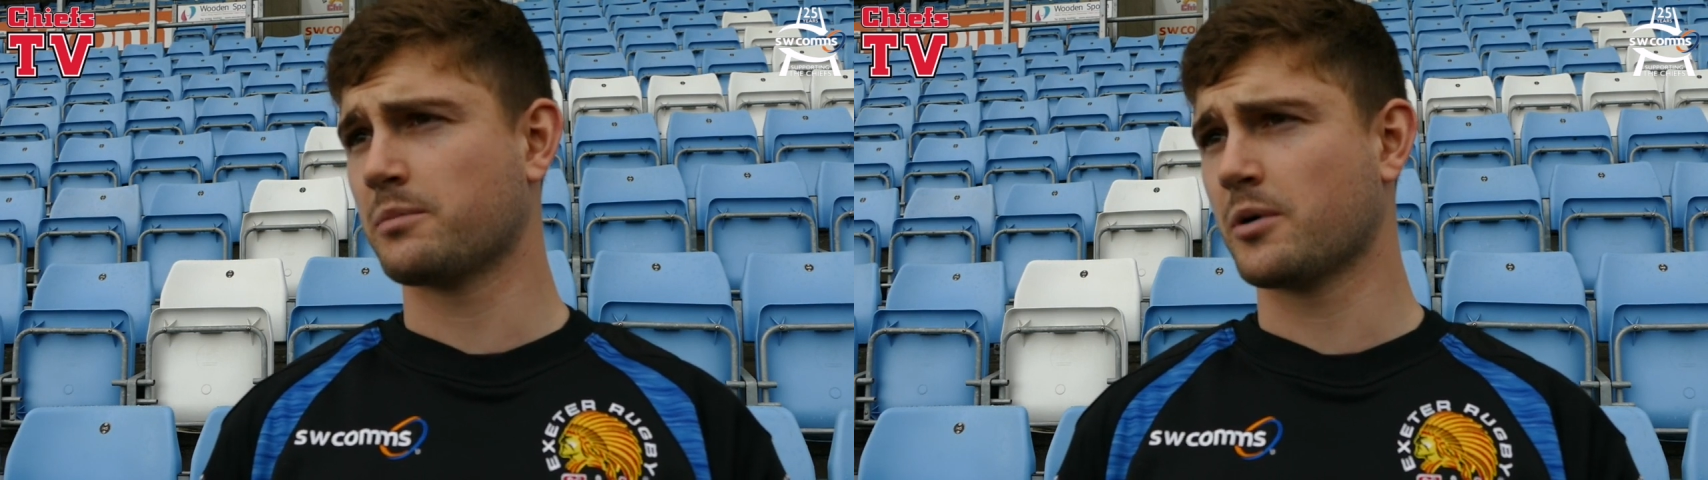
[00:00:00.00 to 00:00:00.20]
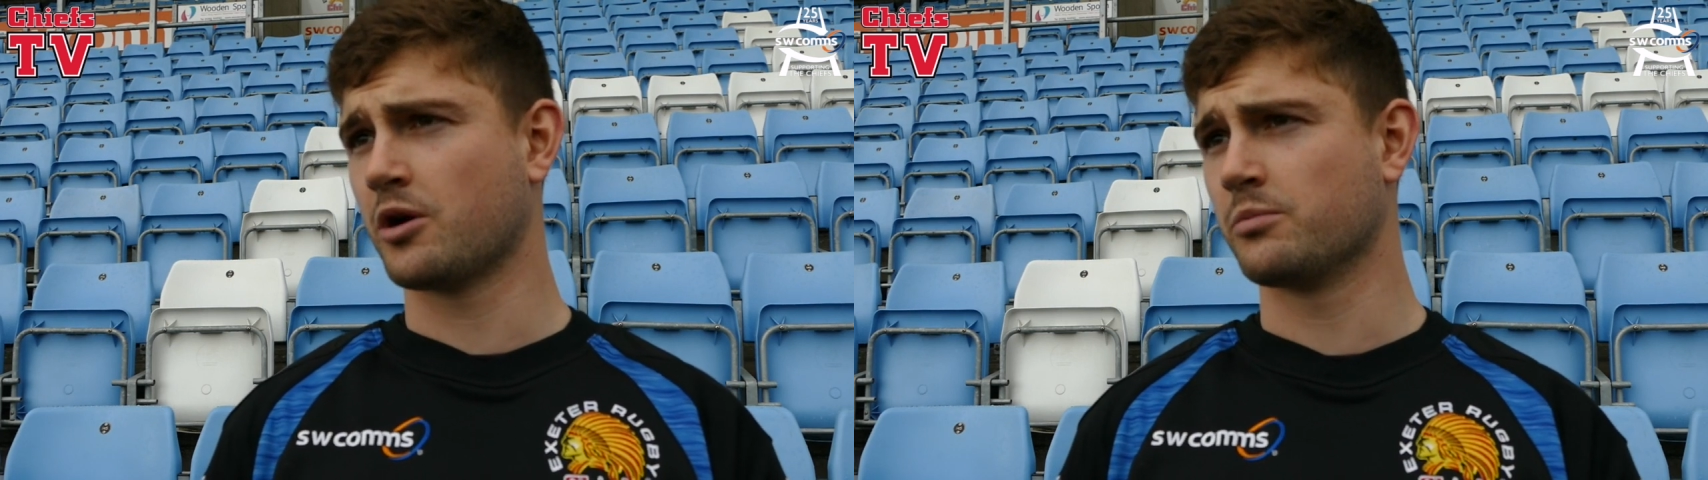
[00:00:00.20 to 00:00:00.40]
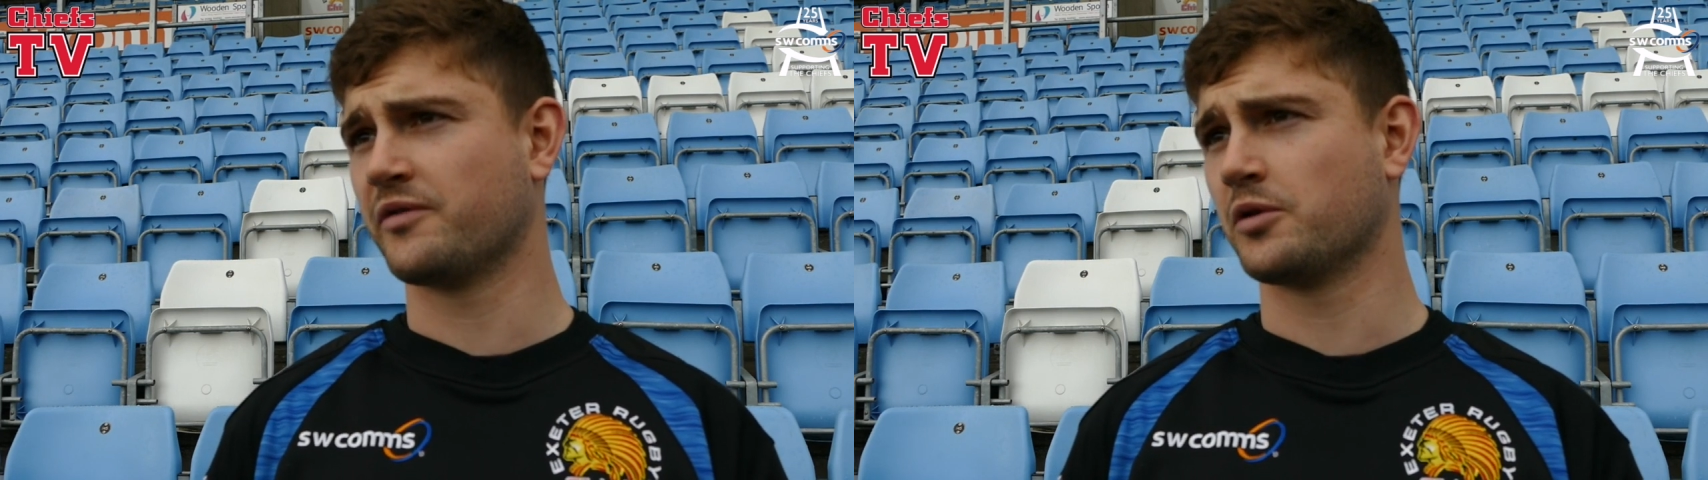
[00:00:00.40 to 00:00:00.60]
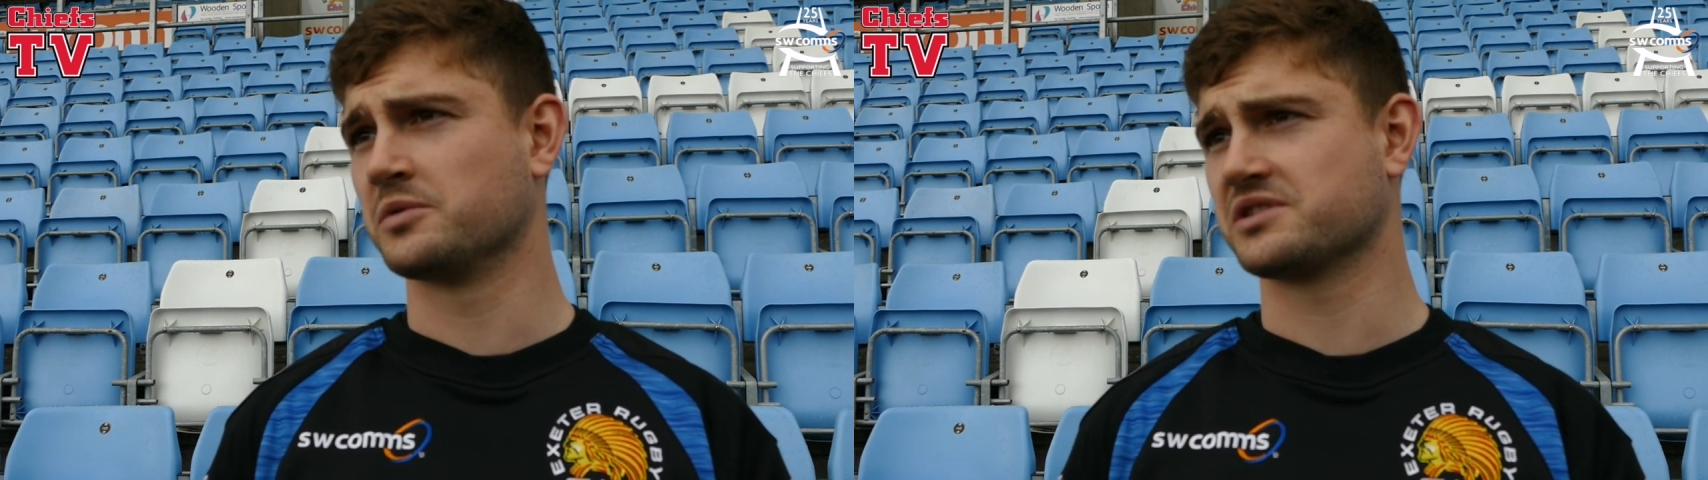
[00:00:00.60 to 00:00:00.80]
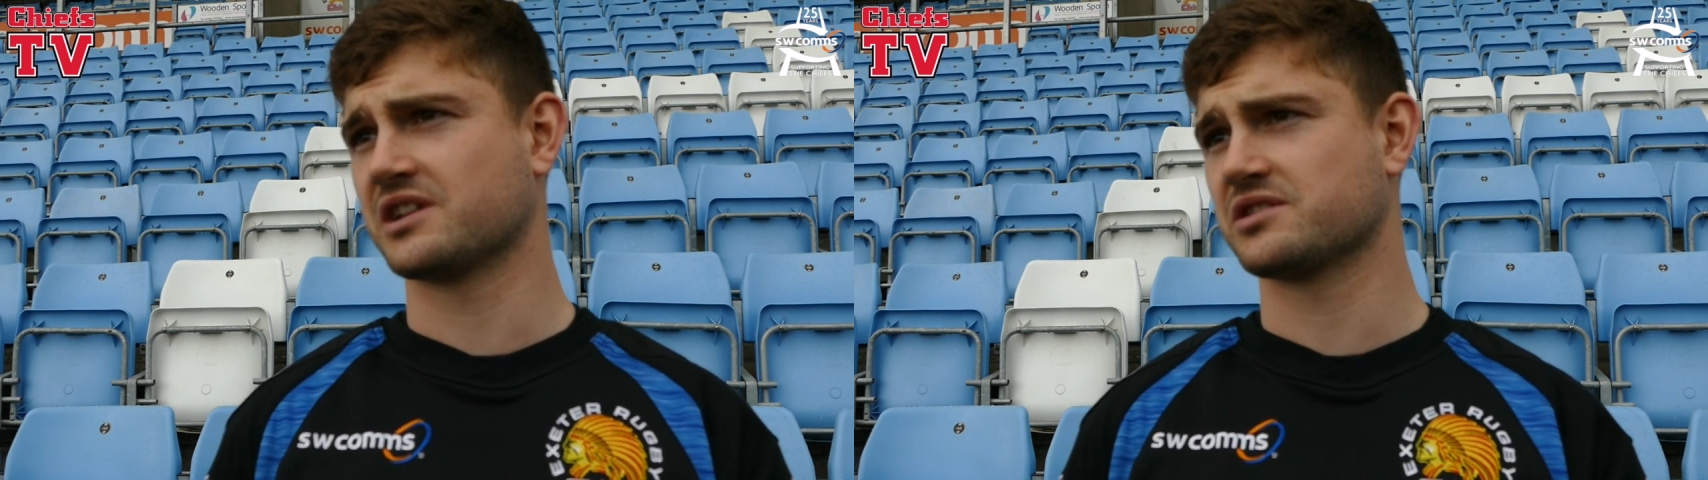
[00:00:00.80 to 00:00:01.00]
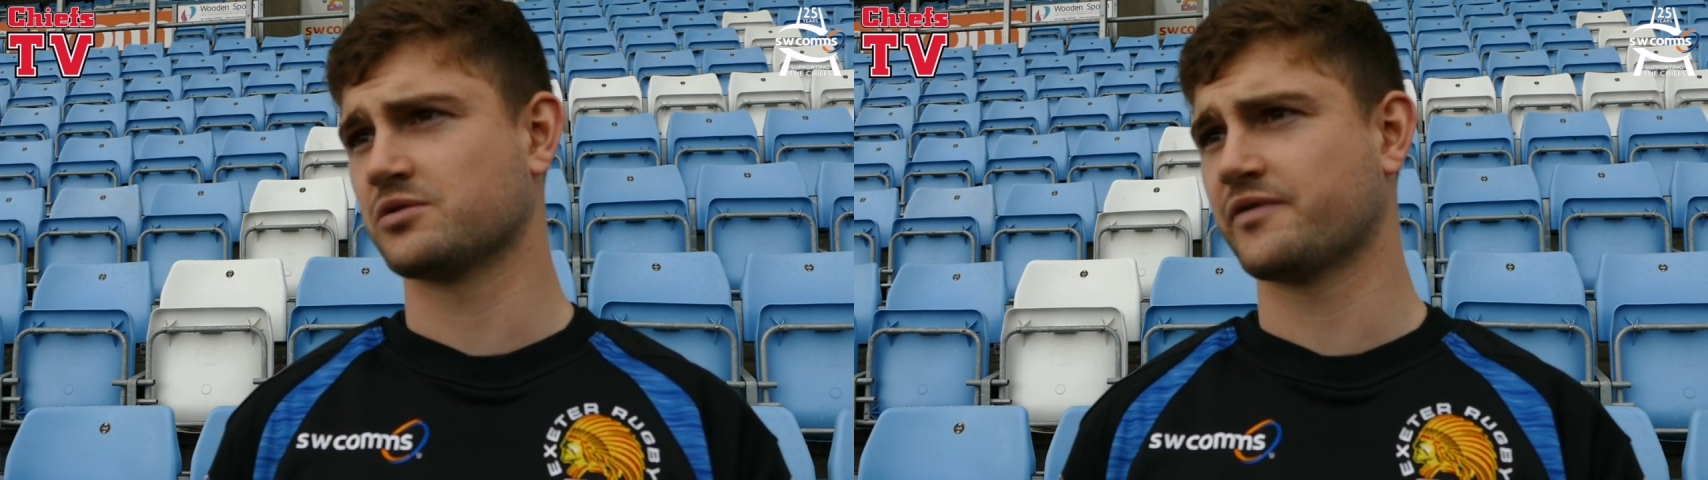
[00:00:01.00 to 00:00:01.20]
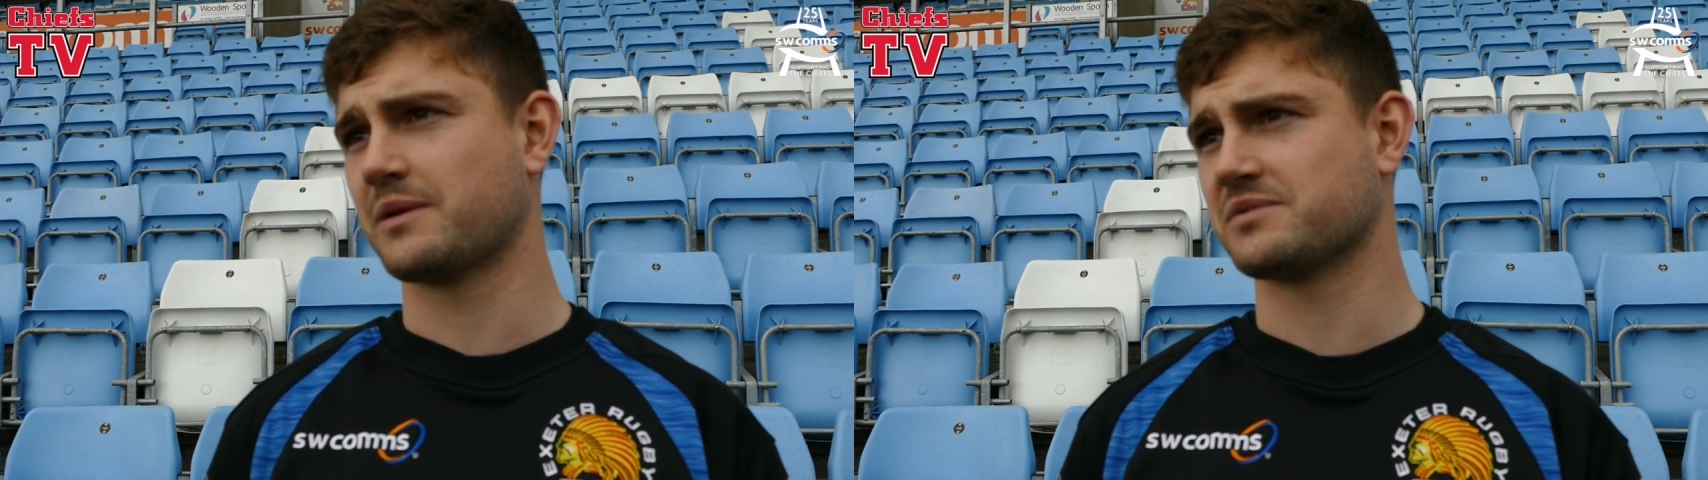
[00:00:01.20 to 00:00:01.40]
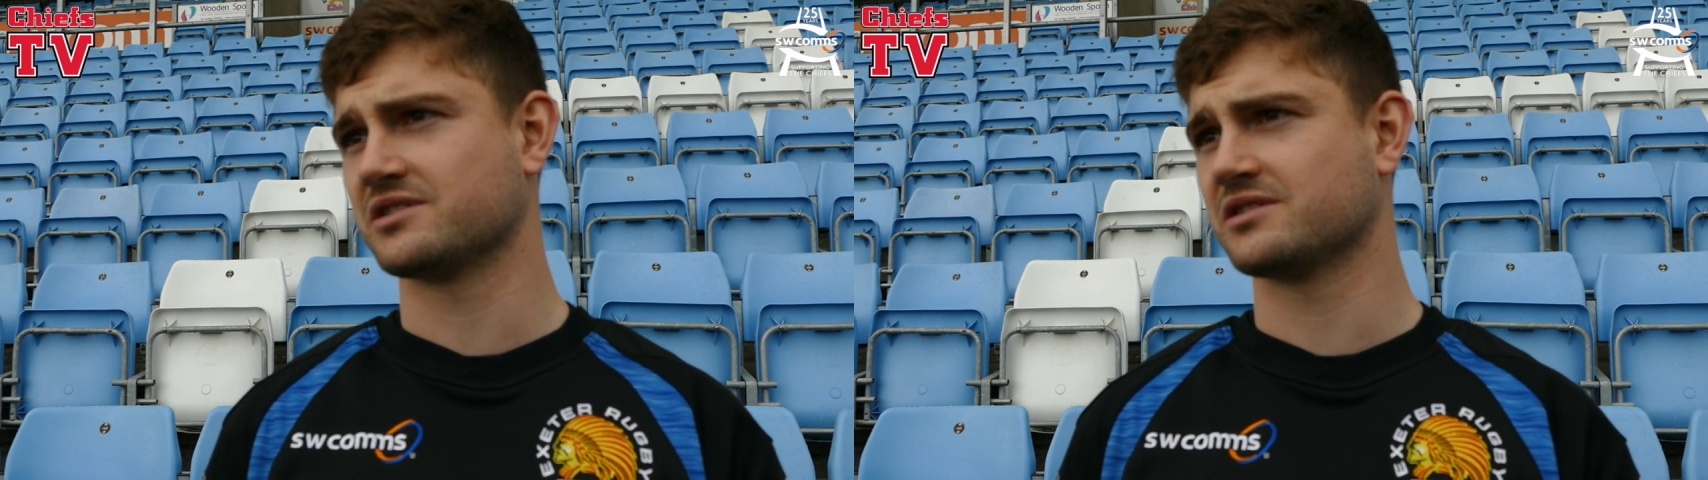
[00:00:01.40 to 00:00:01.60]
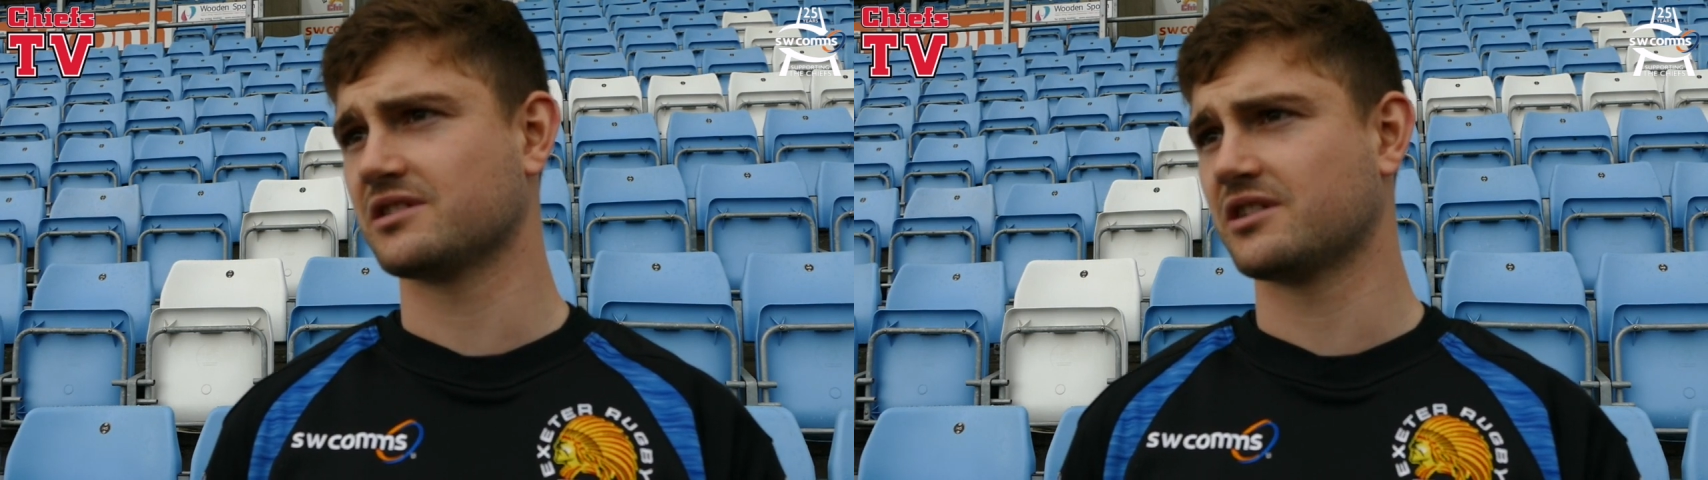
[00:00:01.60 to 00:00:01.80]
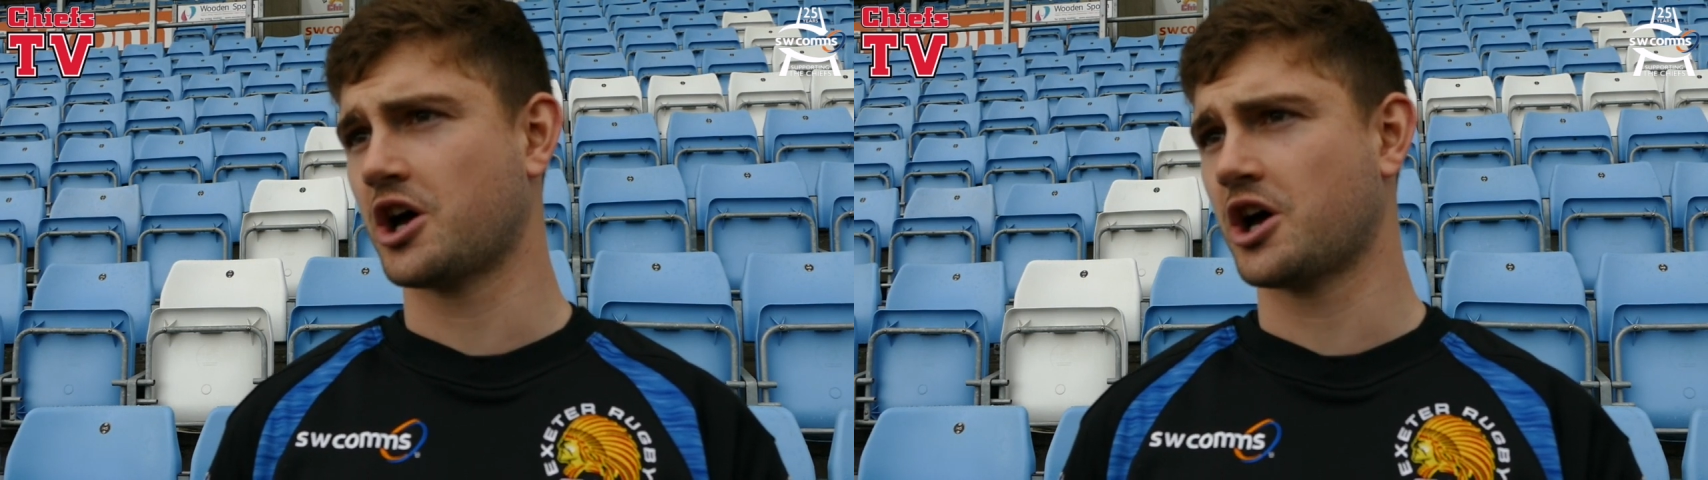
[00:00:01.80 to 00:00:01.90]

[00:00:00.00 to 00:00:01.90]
home performance against Northampton.